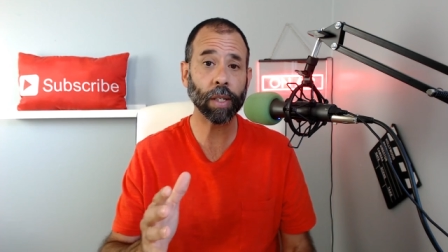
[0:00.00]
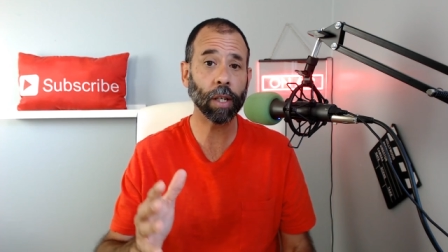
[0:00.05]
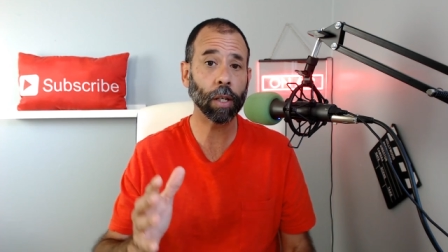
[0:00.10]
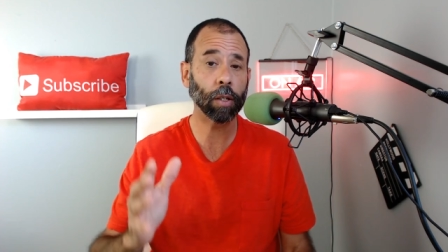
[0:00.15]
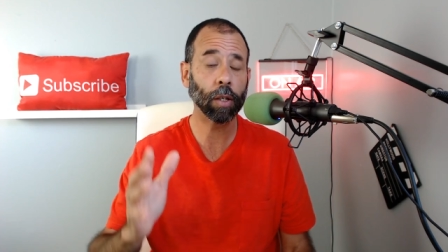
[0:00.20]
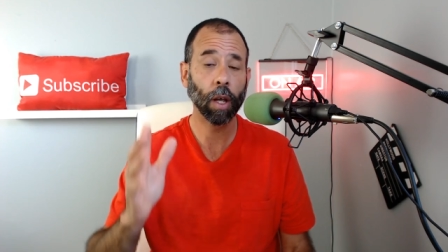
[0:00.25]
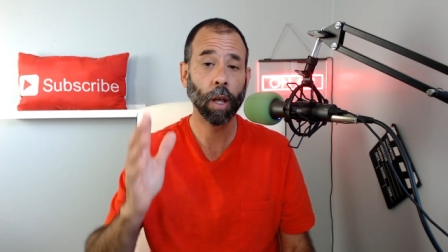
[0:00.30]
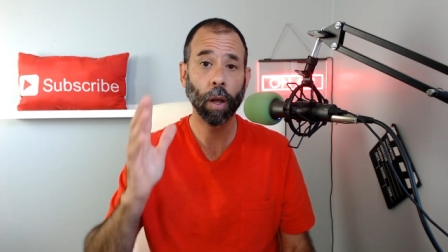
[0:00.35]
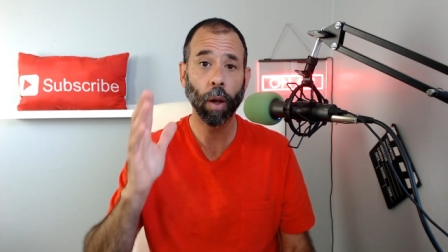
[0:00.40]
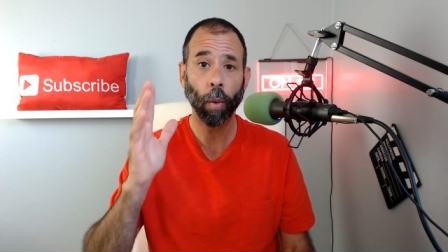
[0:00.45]

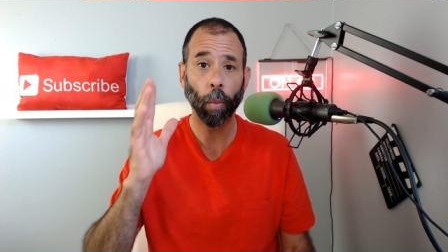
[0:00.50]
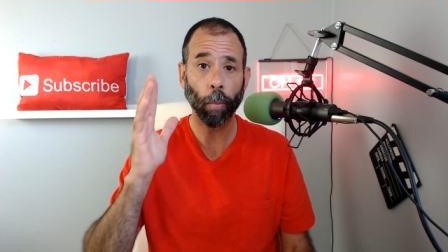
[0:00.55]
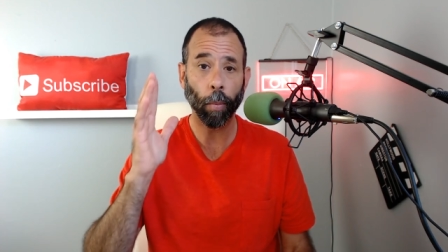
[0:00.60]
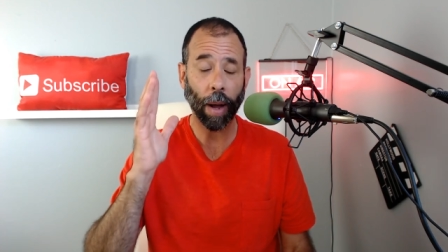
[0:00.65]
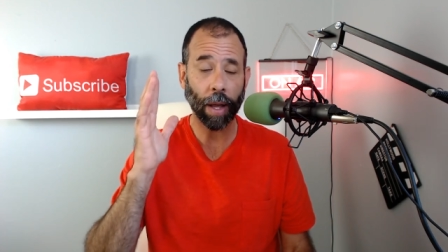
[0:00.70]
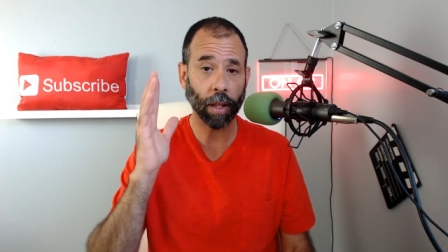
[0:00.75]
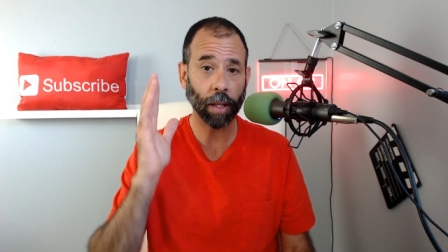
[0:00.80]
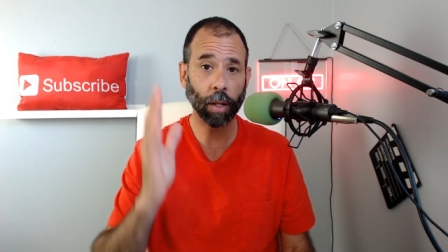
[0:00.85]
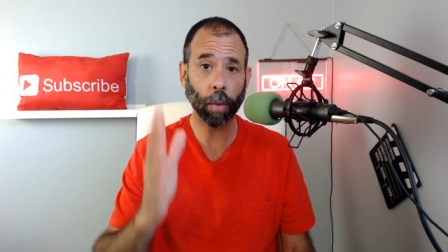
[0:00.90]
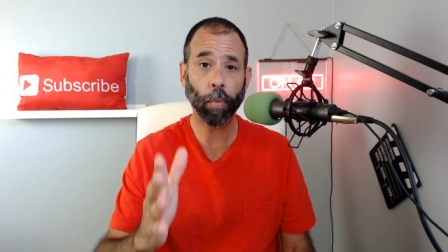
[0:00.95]
business
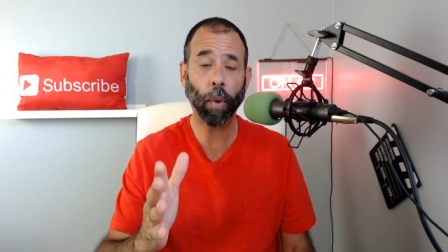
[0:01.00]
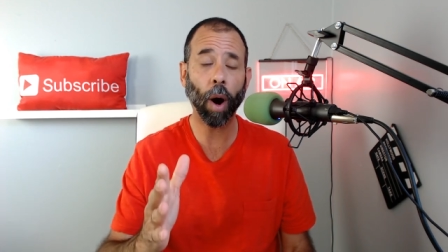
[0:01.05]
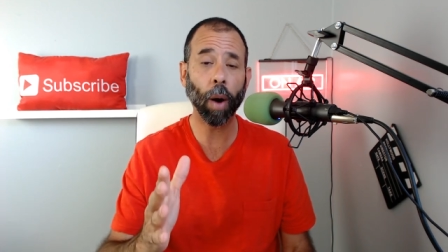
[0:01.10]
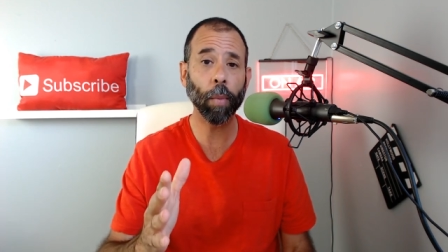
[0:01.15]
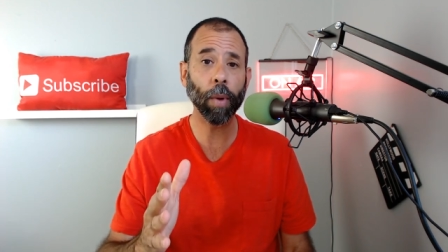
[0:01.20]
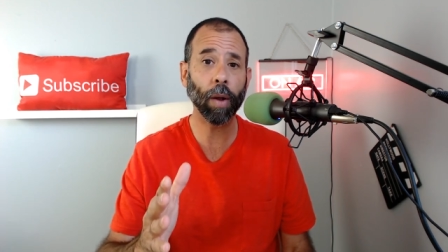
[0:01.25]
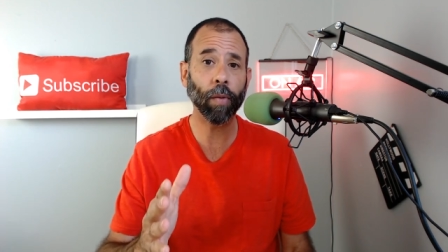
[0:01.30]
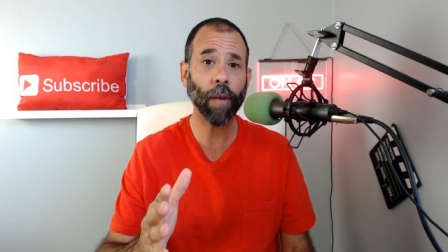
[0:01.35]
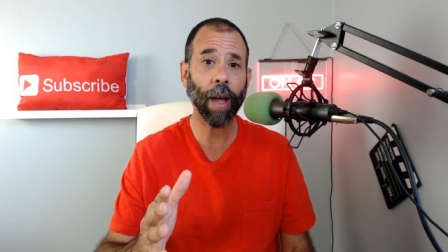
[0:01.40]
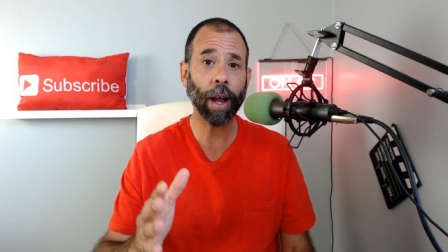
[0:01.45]
by the
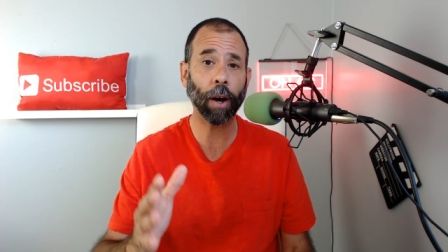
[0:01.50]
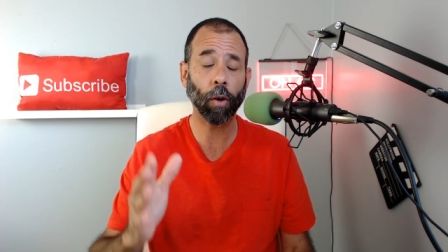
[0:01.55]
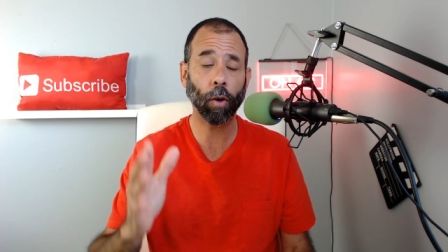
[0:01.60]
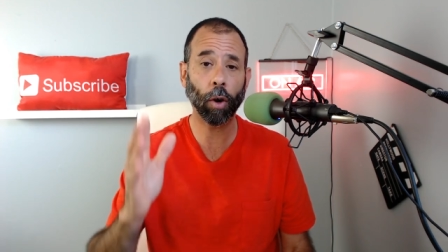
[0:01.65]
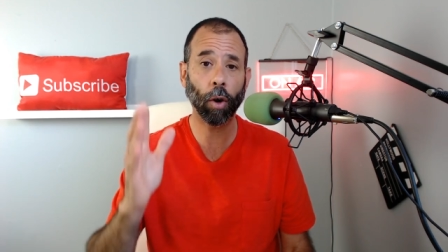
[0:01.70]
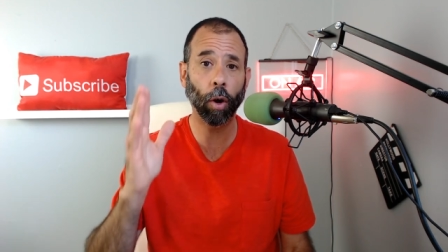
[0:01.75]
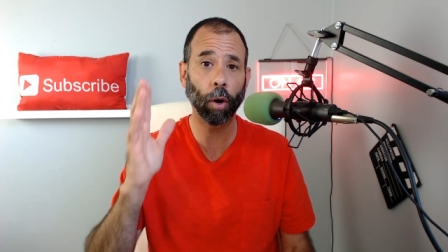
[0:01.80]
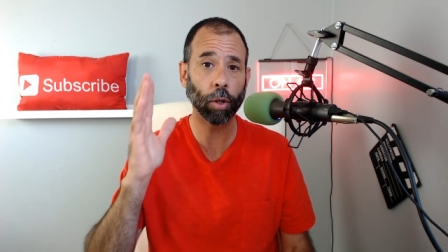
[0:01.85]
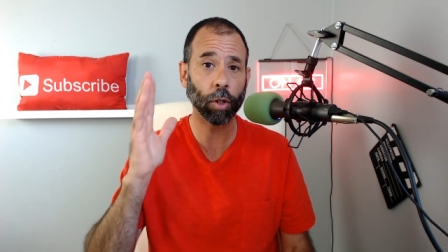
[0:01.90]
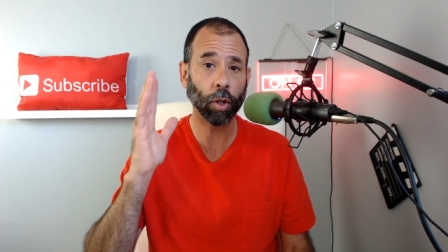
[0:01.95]
Department of
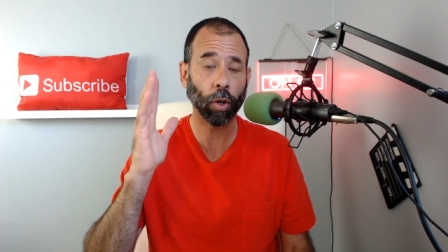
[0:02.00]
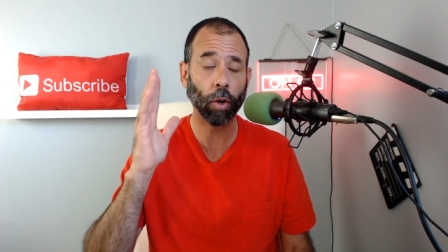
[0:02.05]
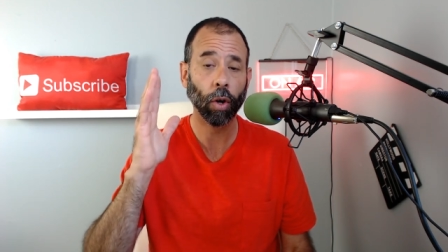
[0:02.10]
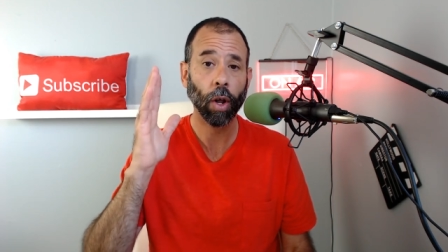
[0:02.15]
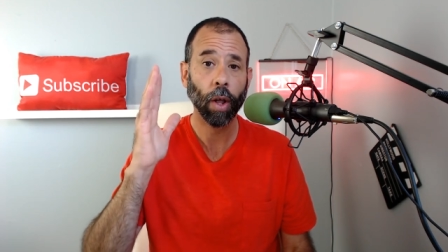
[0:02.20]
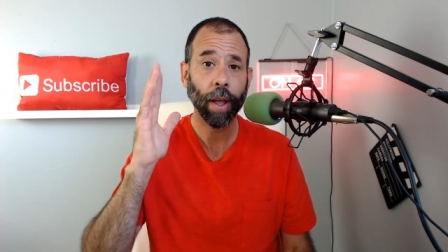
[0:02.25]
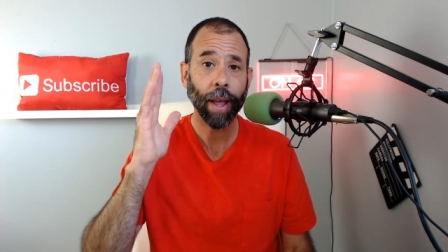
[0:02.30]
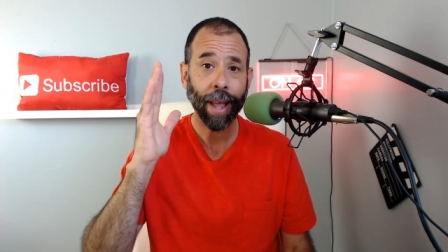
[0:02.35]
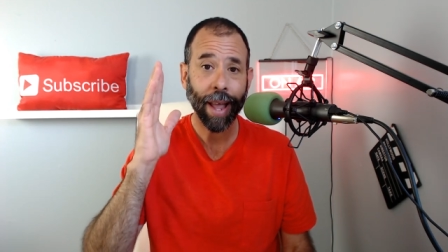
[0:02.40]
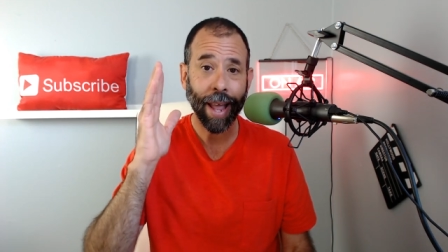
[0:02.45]
Agriculture,